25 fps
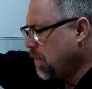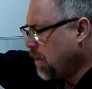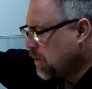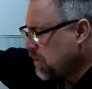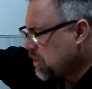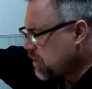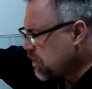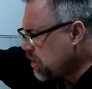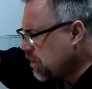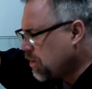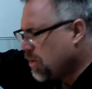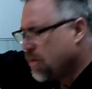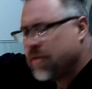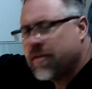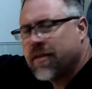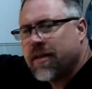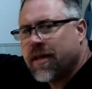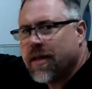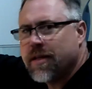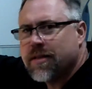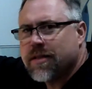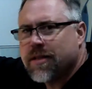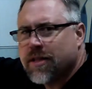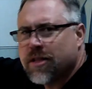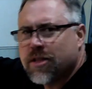Certain
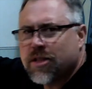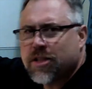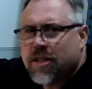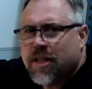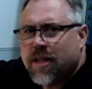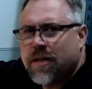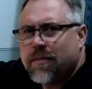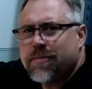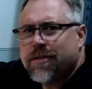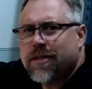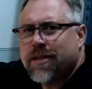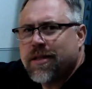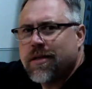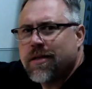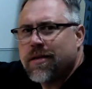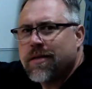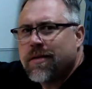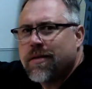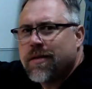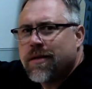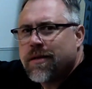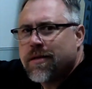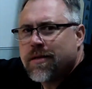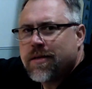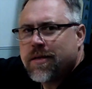things, it just seems
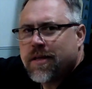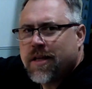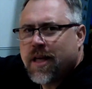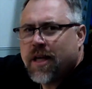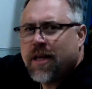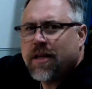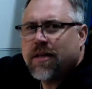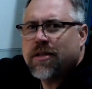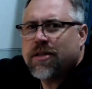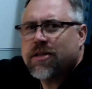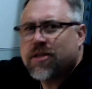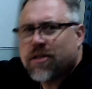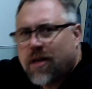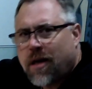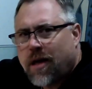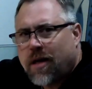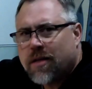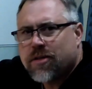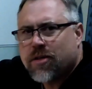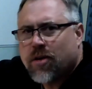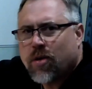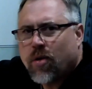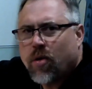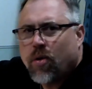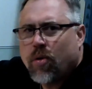to, getting the
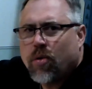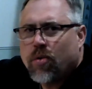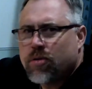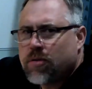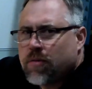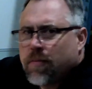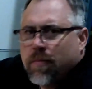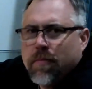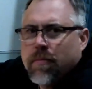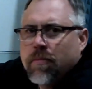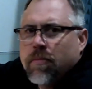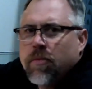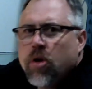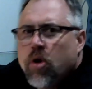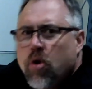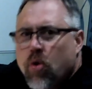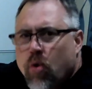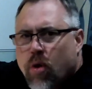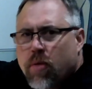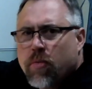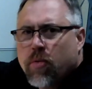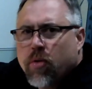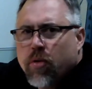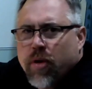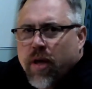saucer holes,
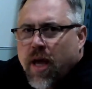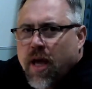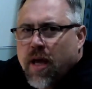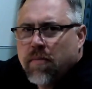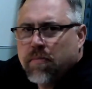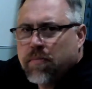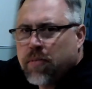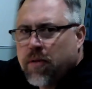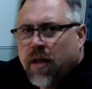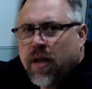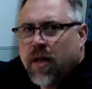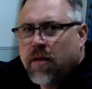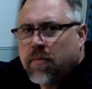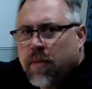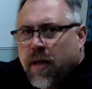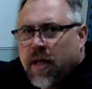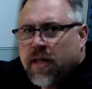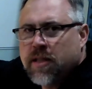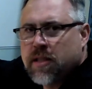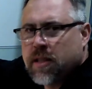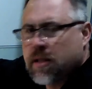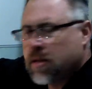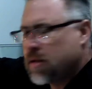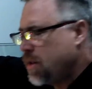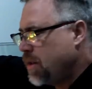normal gameplay
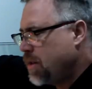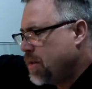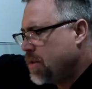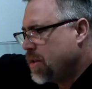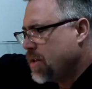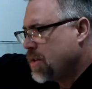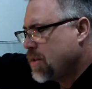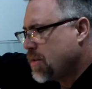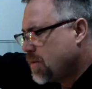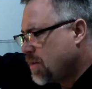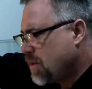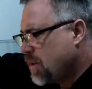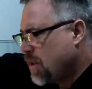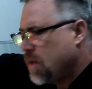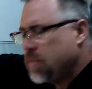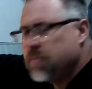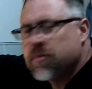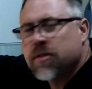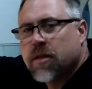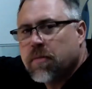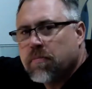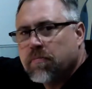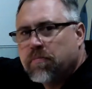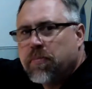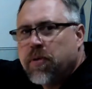basically just seems
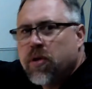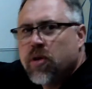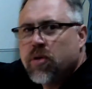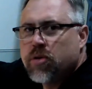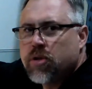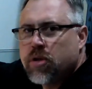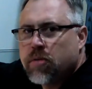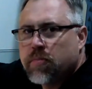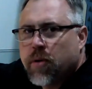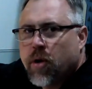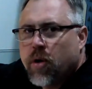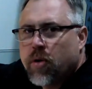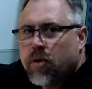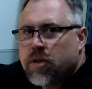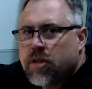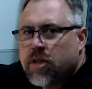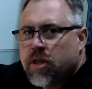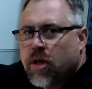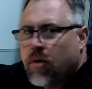to build your bonus.